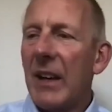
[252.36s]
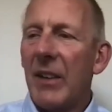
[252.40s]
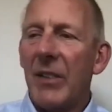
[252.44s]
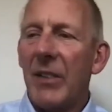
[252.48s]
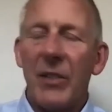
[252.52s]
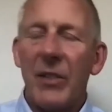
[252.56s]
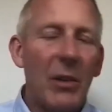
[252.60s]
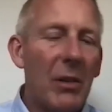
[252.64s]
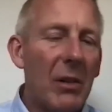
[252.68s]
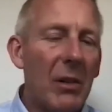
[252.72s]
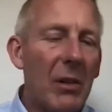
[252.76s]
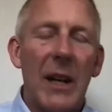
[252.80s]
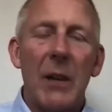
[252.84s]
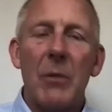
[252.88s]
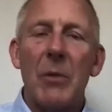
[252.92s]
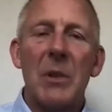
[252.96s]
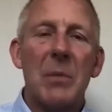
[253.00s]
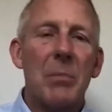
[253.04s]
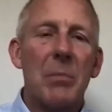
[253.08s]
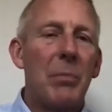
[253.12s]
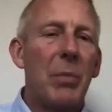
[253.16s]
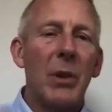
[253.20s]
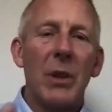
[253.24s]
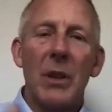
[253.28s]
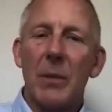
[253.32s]
I thought I
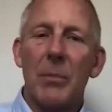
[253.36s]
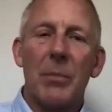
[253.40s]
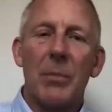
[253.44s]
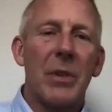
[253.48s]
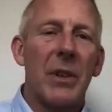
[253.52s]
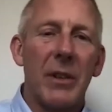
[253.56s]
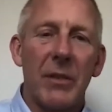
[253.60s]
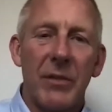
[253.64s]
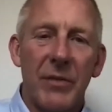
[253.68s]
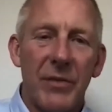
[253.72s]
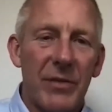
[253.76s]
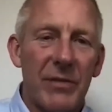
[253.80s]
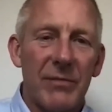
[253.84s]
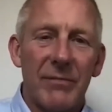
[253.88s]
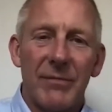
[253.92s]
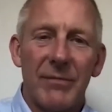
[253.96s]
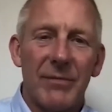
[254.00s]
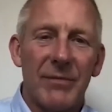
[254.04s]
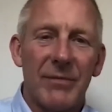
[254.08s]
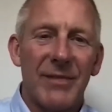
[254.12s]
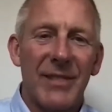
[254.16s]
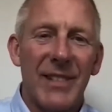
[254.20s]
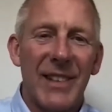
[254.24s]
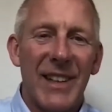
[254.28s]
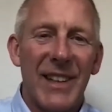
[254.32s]
was bulletproof.
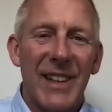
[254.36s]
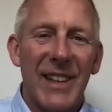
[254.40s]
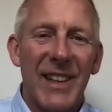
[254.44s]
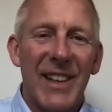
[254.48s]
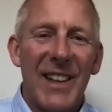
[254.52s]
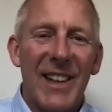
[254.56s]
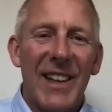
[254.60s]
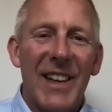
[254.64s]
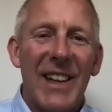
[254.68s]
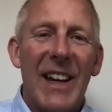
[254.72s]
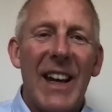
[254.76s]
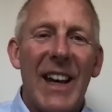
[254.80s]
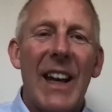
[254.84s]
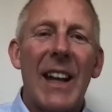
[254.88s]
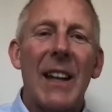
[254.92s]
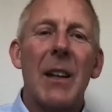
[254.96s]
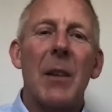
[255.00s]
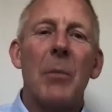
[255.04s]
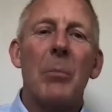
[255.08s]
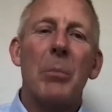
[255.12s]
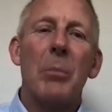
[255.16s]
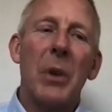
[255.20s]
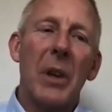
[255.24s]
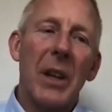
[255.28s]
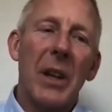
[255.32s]

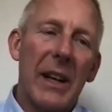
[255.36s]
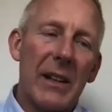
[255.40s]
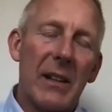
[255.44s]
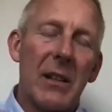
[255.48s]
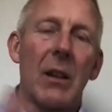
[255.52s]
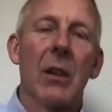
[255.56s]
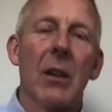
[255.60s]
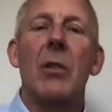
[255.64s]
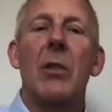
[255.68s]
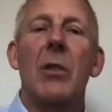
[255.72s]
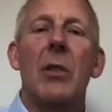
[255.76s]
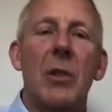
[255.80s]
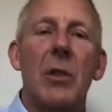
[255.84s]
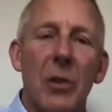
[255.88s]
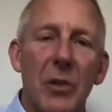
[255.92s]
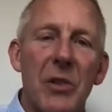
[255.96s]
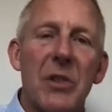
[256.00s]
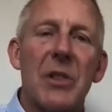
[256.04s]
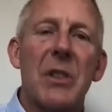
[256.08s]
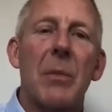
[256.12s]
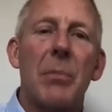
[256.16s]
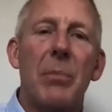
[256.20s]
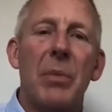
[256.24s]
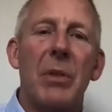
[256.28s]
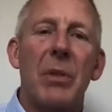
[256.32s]
But I got good
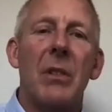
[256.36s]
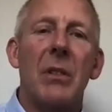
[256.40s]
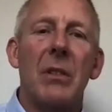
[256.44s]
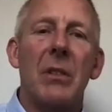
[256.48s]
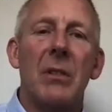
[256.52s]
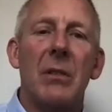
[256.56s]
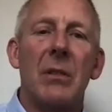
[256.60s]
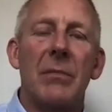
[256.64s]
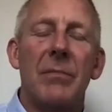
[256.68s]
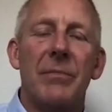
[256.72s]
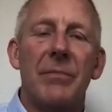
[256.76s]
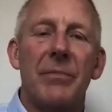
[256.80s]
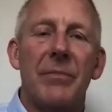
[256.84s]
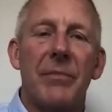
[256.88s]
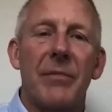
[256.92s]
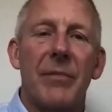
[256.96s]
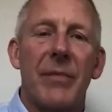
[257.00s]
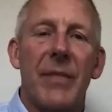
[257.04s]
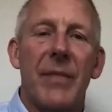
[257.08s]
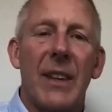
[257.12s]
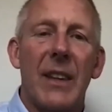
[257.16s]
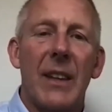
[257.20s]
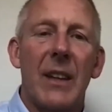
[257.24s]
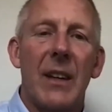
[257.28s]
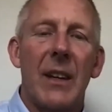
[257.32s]
support
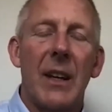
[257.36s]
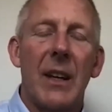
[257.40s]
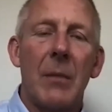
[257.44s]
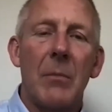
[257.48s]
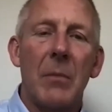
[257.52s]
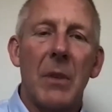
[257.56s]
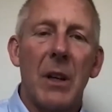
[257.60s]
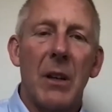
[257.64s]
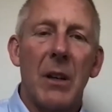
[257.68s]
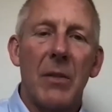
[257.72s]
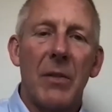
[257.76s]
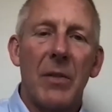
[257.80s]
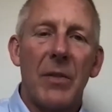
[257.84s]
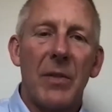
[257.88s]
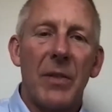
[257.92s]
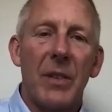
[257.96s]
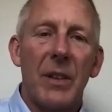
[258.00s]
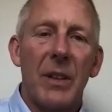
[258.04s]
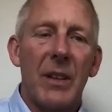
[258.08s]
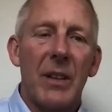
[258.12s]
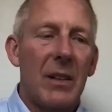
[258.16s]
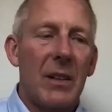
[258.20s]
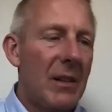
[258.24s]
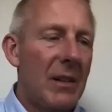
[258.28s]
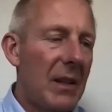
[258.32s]
off,
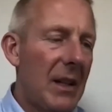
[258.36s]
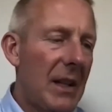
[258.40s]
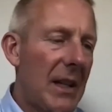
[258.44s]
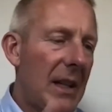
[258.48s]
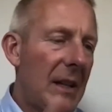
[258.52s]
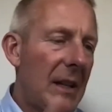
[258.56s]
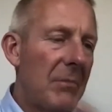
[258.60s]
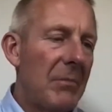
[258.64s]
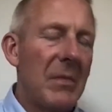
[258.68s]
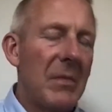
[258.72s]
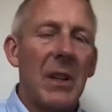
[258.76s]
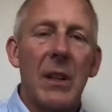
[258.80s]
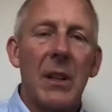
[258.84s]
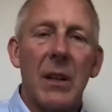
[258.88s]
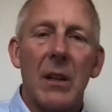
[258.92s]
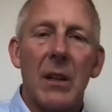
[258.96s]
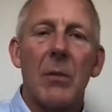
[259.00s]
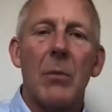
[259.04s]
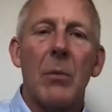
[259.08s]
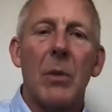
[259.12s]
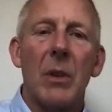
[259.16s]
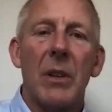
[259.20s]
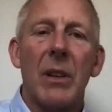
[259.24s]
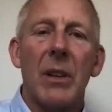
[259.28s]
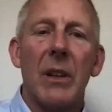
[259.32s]

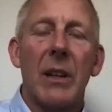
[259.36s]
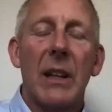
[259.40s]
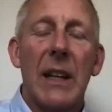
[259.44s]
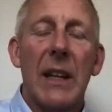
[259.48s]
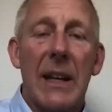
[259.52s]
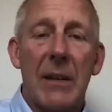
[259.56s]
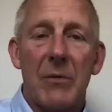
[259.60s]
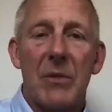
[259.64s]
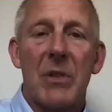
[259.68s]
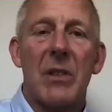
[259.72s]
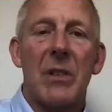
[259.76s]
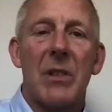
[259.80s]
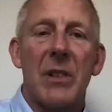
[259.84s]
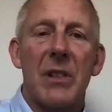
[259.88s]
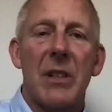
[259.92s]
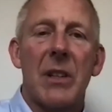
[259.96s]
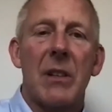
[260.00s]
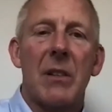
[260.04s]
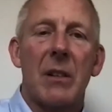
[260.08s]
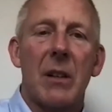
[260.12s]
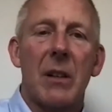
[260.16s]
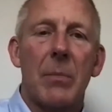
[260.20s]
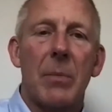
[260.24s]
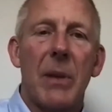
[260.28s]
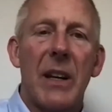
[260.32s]
one of the counsellors
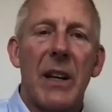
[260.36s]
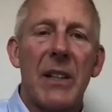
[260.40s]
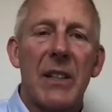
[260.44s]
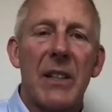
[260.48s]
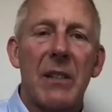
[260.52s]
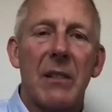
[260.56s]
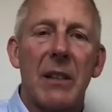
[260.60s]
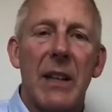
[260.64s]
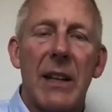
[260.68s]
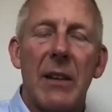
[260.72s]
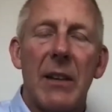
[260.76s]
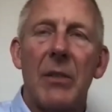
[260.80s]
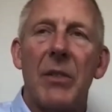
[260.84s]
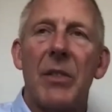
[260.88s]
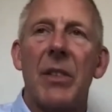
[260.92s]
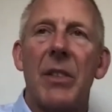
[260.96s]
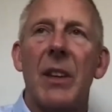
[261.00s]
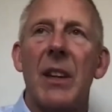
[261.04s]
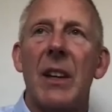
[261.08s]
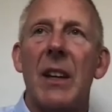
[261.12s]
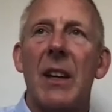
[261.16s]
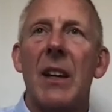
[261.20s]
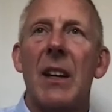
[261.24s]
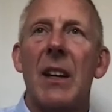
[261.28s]
in occupational health.